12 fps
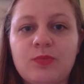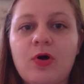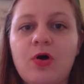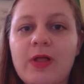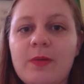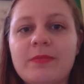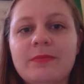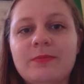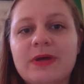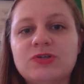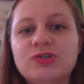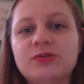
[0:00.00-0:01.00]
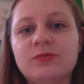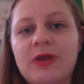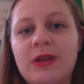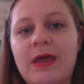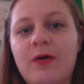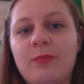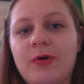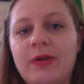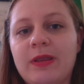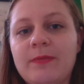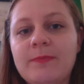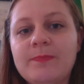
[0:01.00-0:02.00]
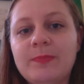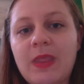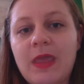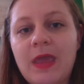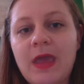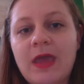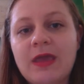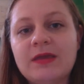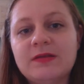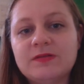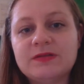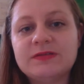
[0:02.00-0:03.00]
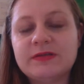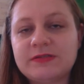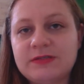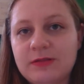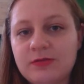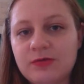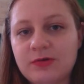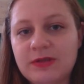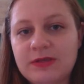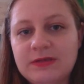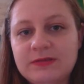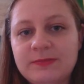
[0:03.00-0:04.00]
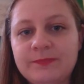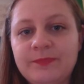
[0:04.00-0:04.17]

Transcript: all I'm mentioning right now about him. In the 1630s,